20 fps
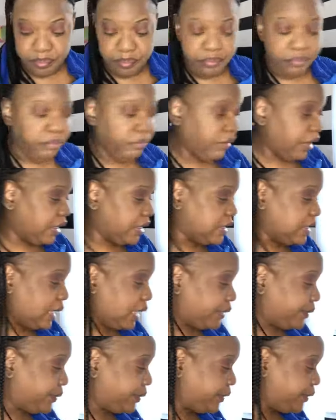Because I
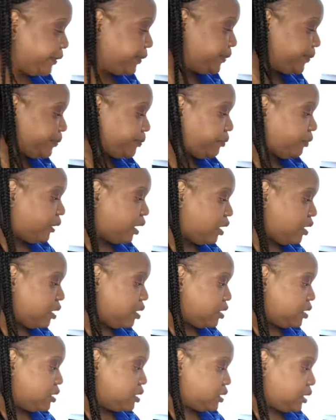don't know.
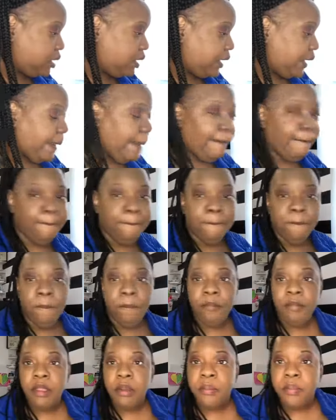So now
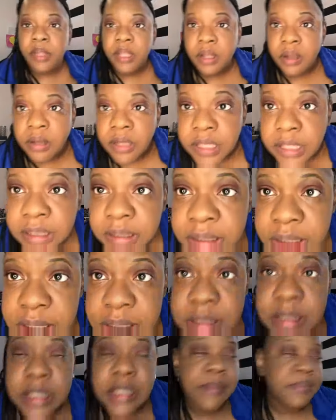we're going to get
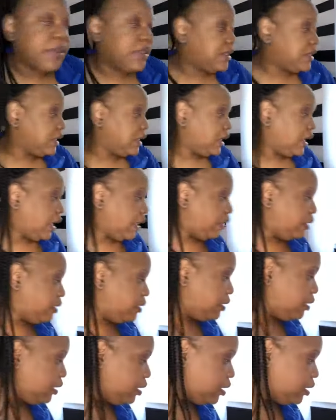these lips together.